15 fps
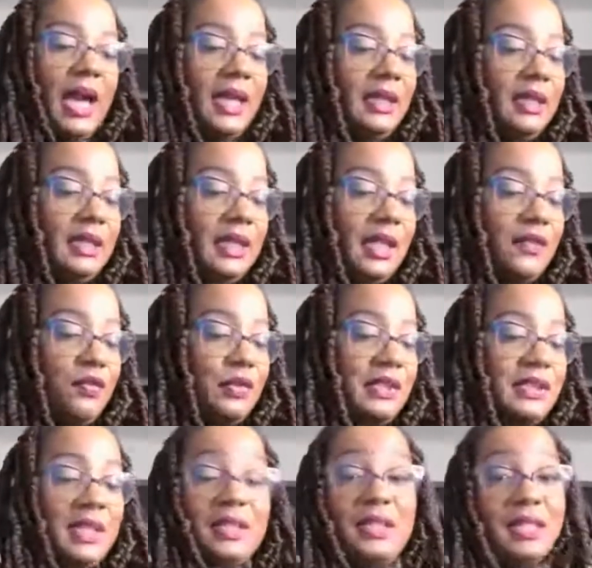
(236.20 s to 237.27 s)
Island life
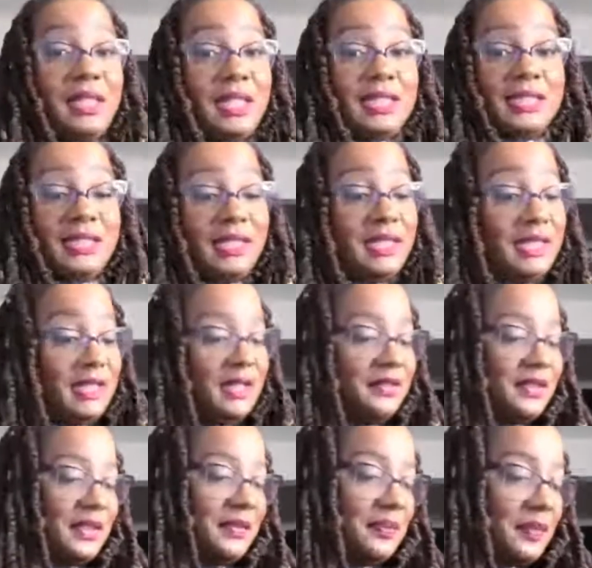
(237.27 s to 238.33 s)
was nothing like city
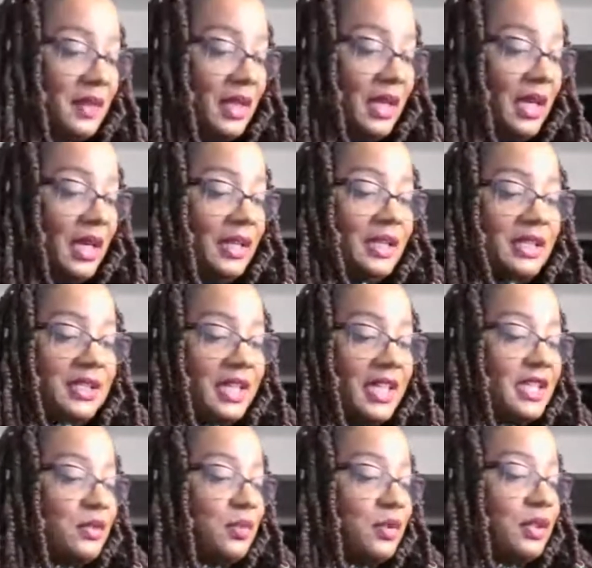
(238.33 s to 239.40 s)
living. The
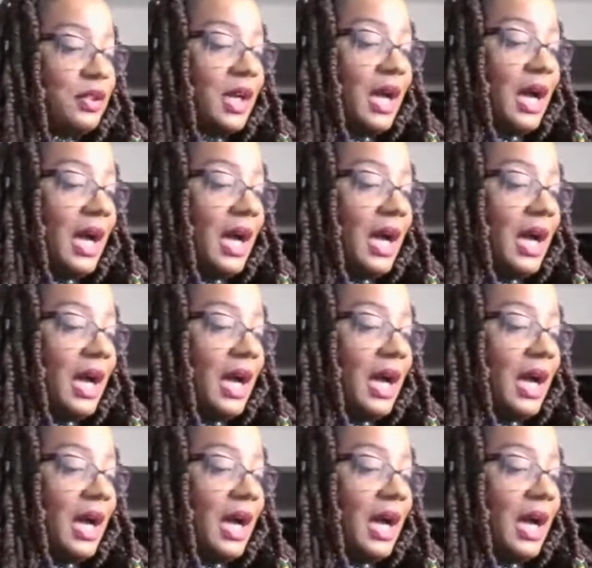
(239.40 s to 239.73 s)
days were